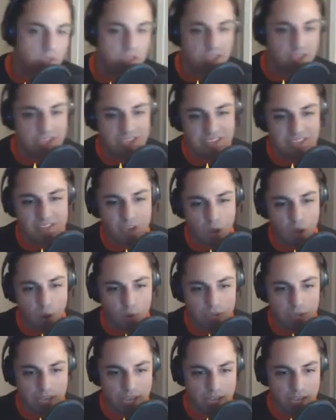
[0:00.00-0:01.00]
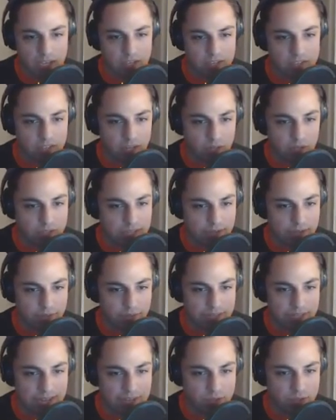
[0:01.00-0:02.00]
he's okay. You know,
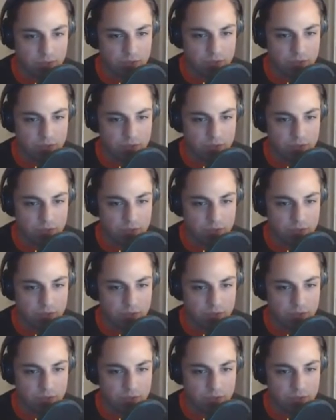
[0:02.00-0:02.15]
definitely not doing